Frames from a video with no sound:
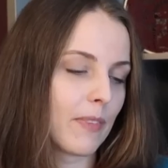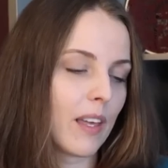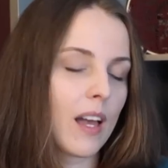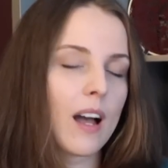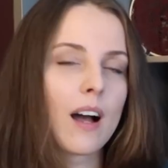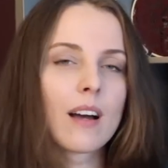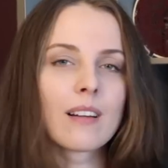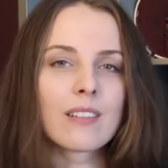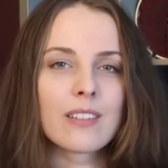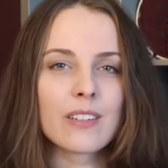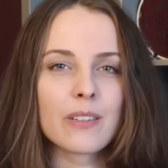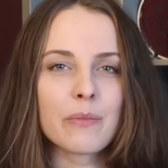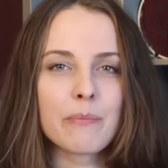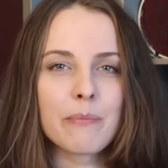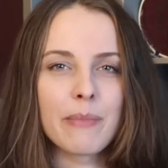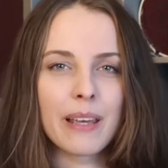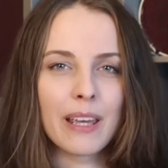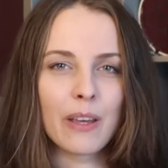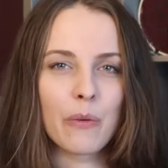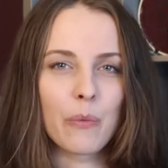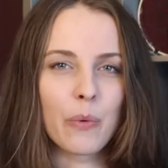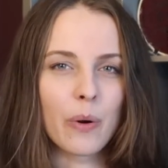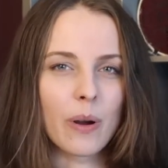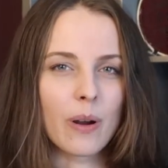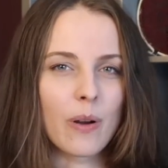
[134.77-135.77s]
Cotton
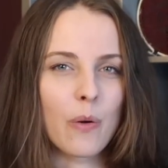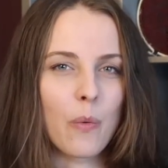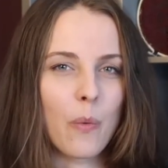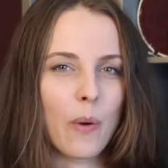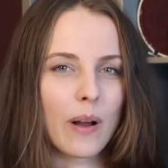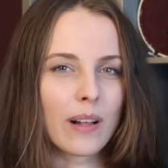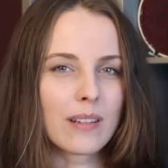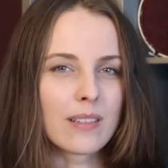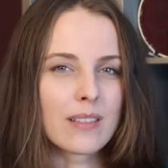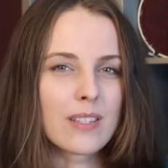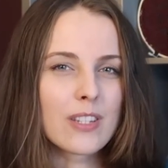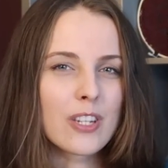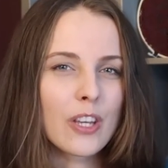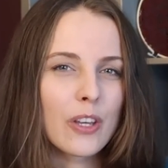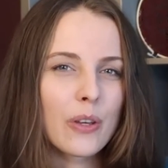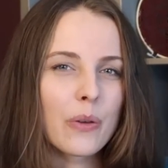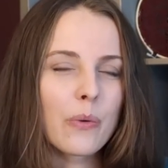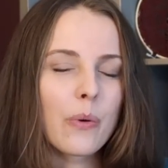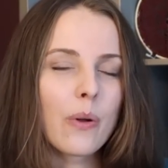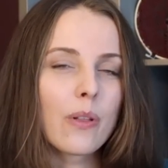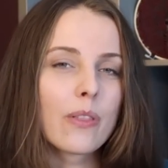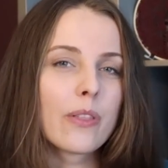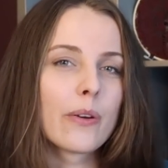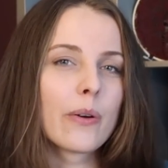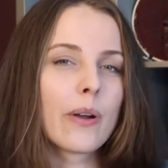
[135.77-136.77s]
may work well too,
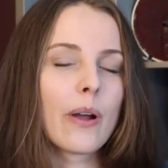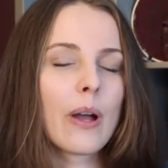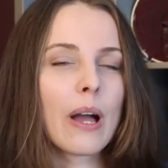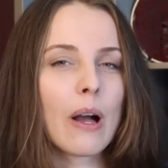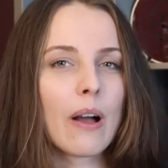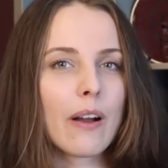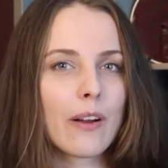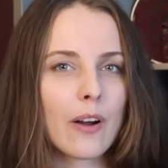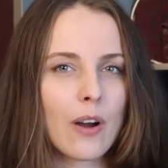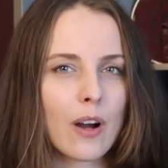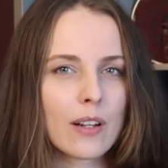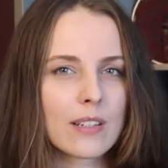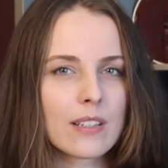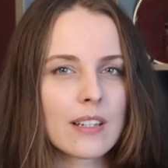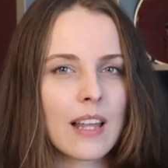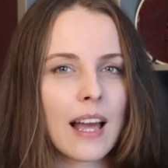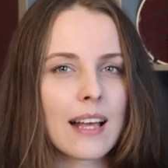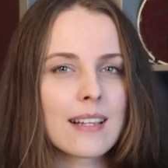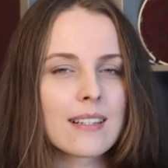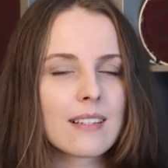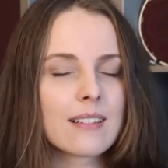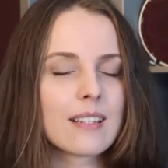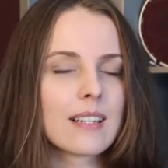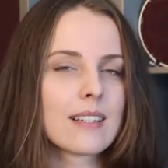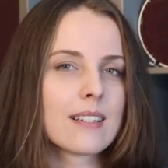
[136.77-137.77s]
although cotton
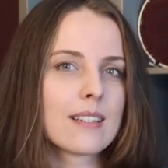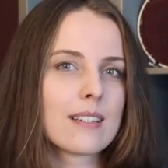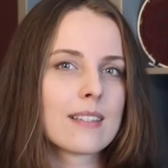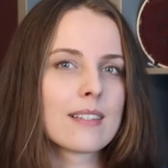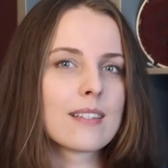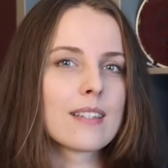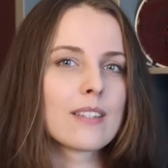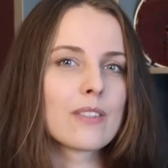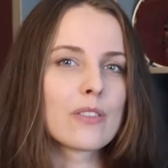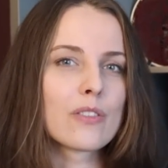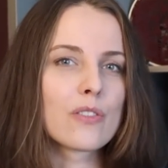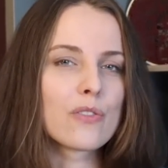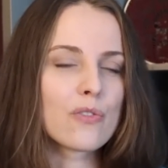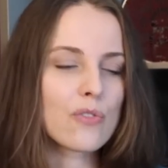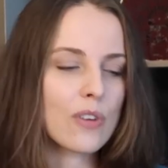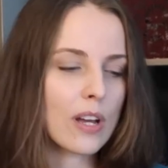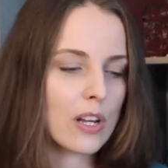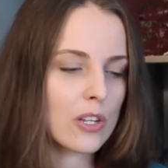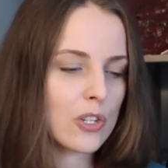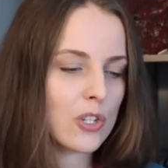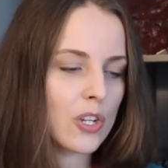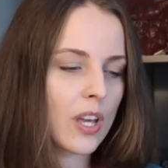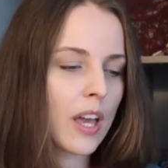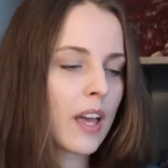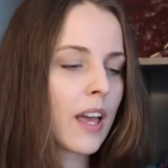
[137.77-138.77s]
has a tendency to
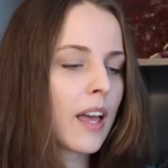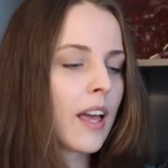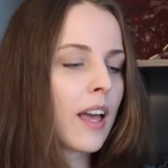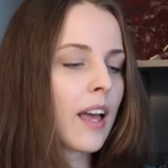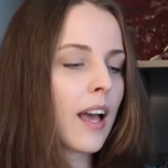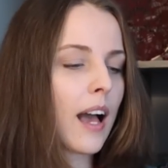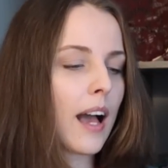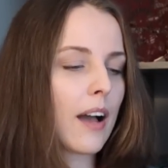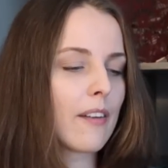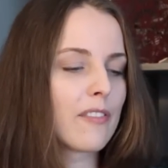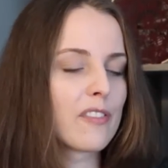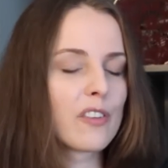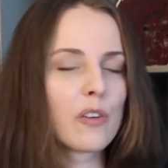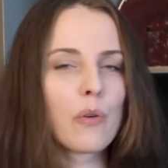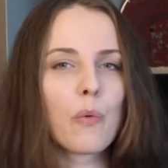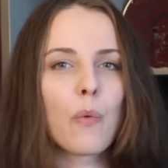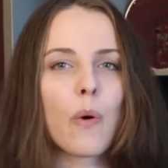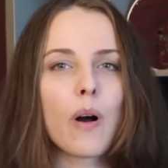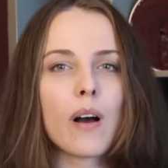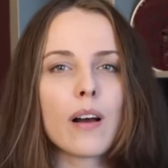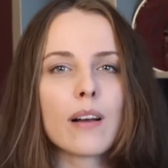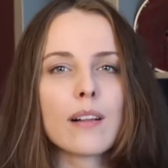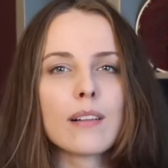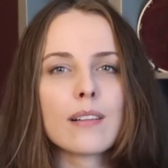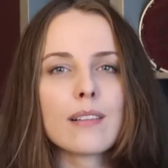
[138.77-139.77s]
stretch after a
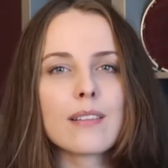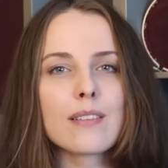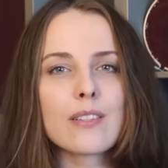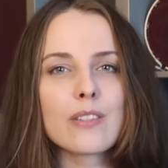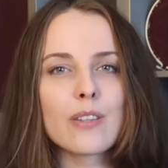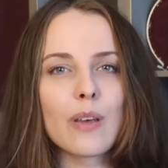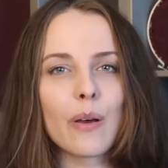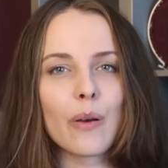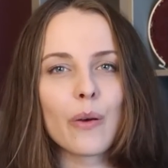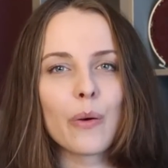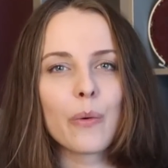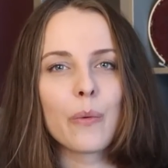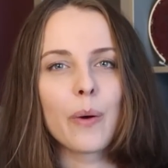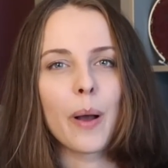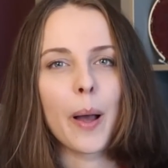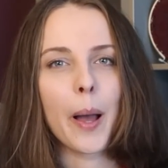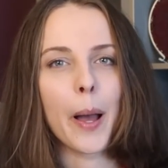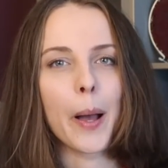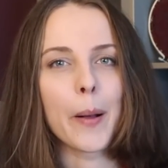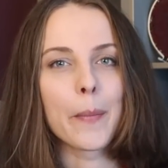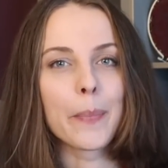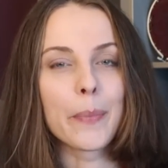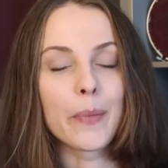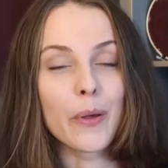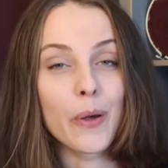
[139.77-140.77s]
while, so
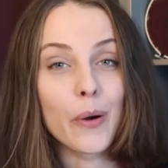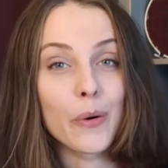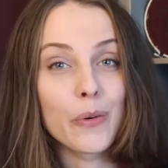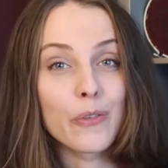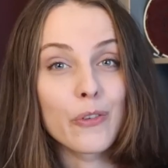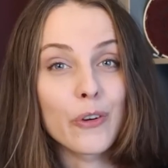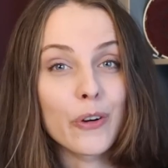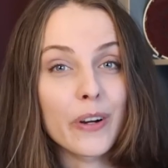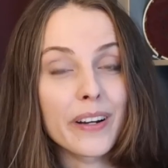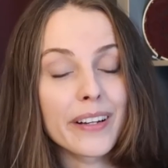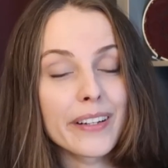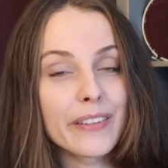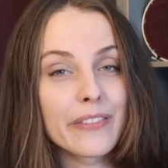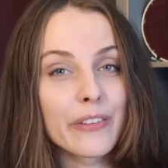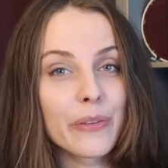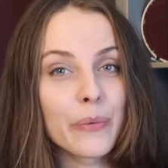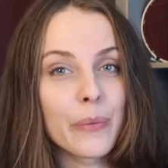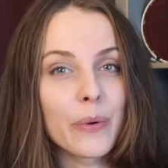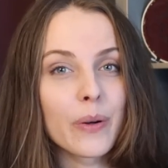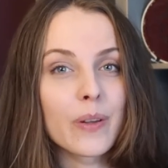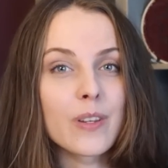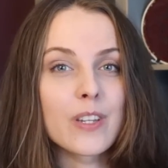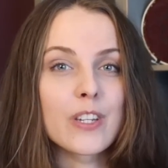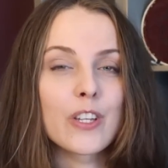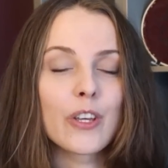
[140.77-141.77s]
um, go for it if you
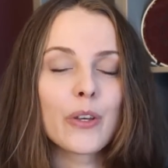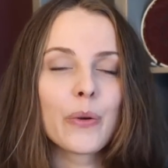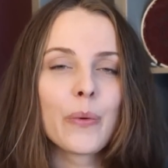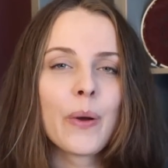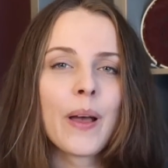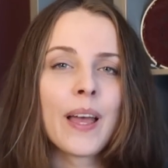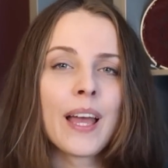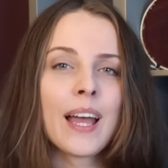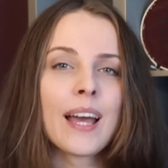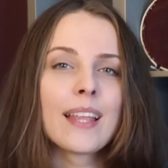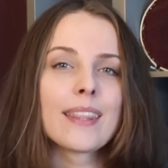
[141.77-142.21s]
want to.